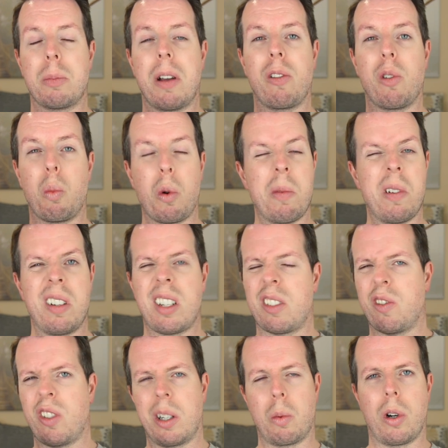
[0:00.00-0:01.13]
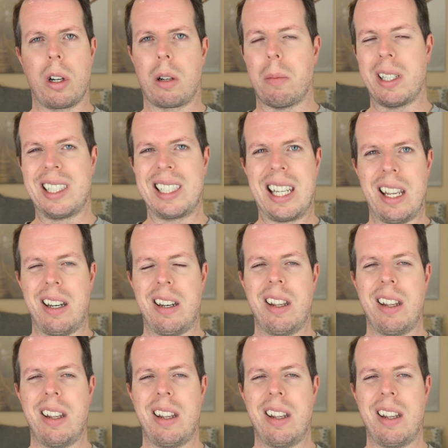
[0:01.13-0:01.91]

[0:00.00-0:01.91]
better on a woman, doesn't really work on my skin.